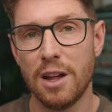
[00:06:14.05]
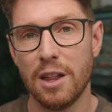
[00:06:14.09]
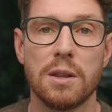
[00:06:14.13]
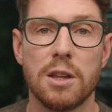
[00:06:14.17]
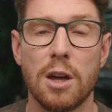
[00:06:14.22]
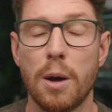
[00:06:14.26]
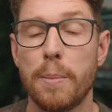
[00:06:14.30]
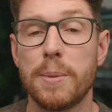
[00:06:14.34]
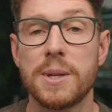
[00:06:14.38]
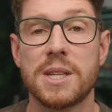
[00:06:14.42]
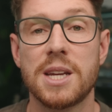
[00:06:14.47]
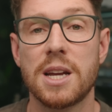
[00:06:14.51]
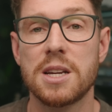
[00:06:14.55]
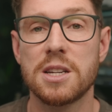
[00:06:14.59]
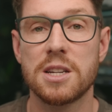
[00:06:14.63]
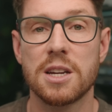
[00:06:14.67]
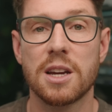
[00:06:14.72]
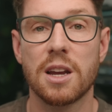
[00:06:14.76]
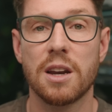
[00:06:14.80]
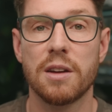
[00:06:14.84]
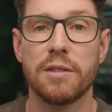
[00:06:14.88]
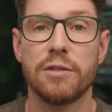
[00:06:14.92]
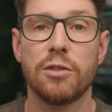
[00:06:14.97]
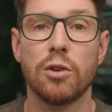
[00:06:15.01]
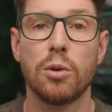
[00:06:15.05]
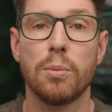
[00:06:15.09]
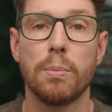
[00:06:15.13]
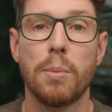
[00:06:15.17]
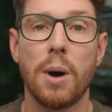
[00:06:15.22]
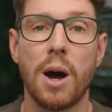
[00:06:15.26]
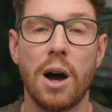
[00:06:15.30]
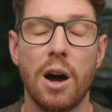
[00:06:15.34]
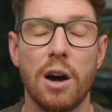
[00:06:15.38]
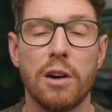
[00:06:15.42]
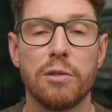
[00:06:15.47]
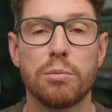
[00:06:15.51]
that are potentially going to form
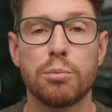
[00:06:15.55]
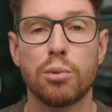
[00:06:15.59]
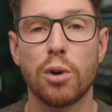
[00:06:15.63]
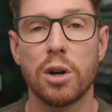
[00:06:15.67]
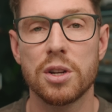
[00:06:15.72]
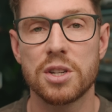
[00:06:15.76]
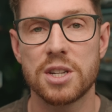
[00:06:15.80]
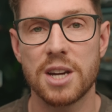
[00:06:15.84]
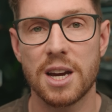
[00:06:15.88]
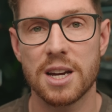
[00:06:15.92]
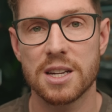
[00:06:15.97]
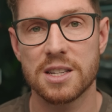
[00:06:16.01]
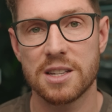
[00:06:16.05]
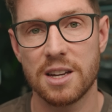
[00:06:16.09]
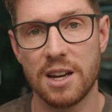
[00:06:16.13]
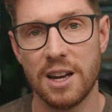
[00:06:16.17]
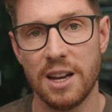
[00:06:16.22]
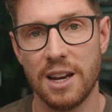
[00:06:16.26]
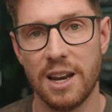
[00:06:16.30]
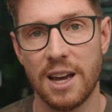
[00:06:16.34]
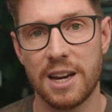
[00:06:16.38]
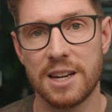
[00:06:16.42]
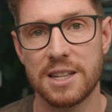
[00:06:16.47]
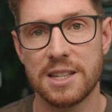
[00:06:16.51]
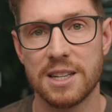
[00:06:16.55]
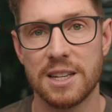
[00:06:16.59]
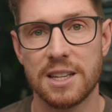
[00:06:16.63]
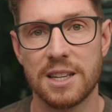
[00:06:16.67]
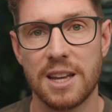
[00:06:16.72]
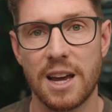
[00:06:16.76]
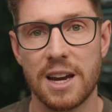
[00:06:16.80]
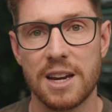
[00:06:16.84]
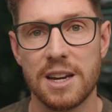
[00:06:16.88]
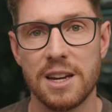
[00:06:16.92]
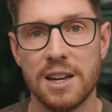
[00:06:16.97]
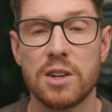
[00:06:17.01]
part of projects at a later
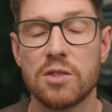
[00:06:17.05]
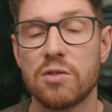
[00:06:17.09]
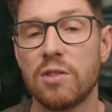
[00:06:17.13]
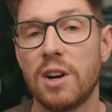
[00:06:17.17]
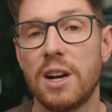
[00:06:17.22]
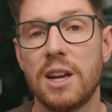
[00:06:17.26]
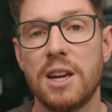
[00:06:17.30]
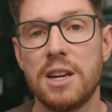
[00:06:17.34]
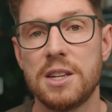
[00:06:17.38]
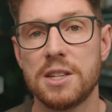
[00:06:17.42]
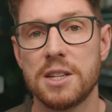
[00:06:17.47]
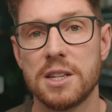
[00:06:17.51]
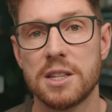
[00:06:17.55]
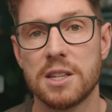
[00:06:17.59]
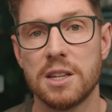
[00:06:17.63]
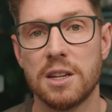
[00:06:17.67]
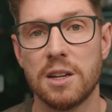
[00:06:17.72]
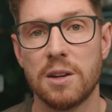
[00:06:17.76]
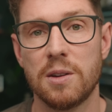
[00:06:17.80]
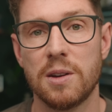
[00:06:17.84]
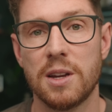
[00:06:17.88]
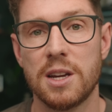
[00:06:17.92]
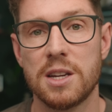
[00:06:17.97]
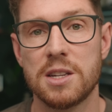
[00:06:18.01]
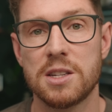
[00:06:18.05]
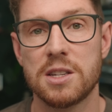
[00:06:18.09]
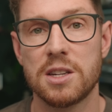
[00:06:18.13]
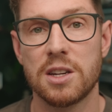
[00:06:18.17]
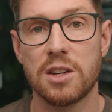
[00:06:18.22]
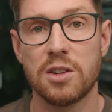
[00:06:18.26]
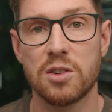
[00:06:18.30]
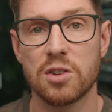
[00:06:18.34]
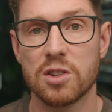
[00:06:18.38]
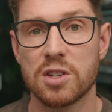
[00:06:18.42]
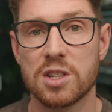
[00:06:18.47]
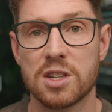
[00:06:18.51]
date. It's really easy to do this. You
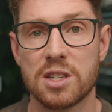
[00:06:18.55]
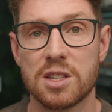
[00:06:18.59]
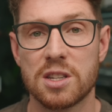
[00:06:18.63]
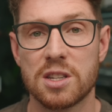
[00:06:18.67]
can just